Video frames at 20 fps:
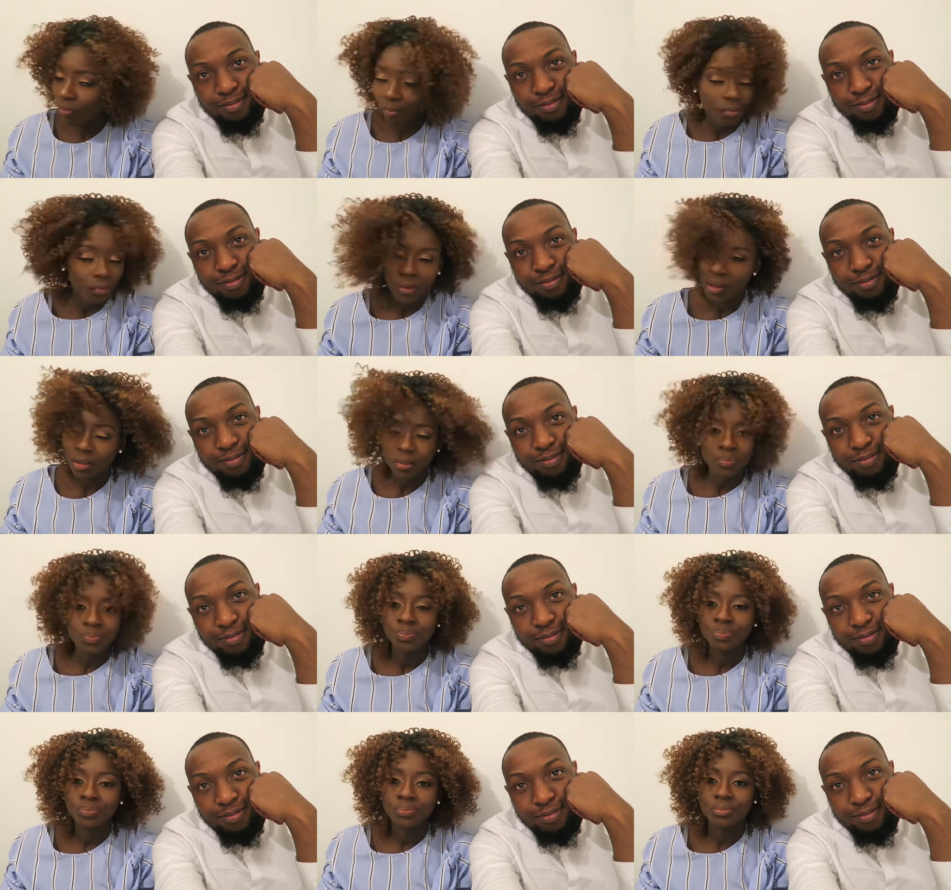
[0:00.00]

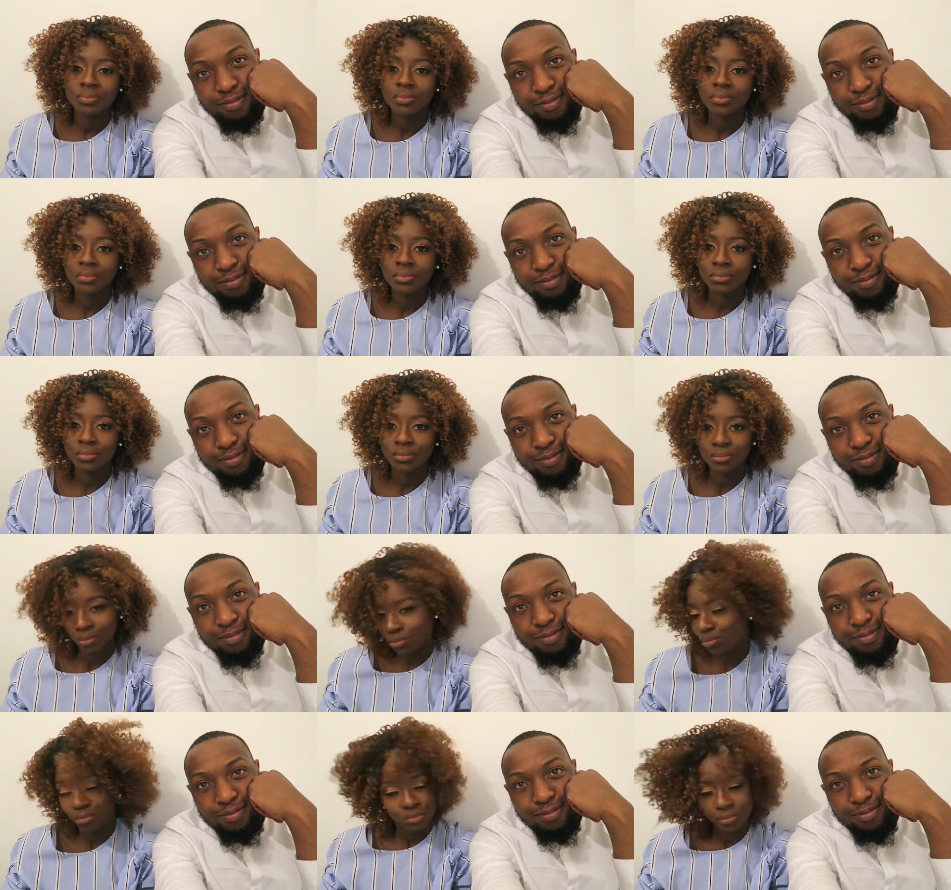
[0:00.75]

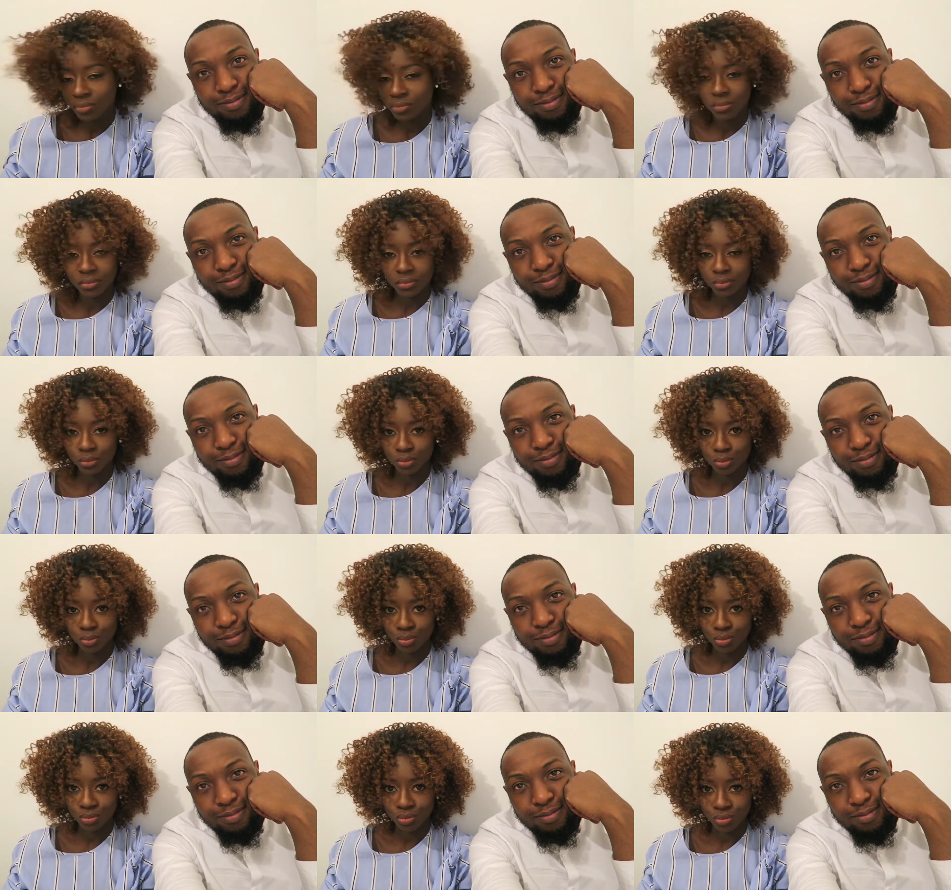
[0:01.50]

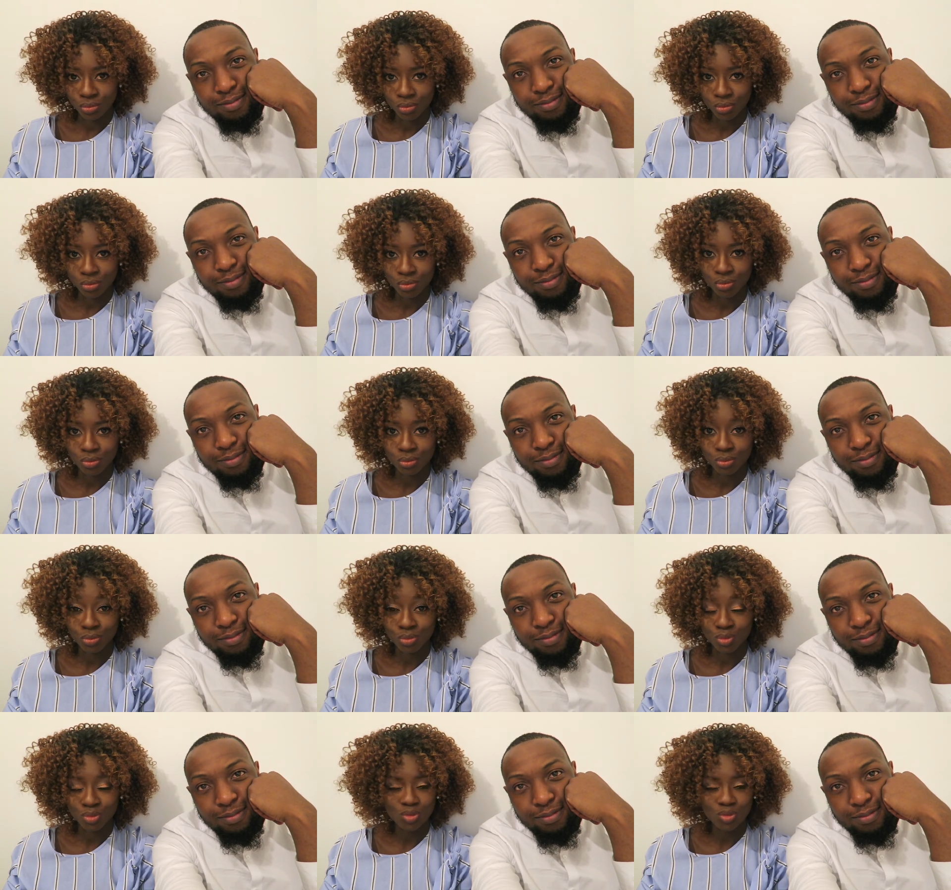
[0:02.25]
Nobody speaks.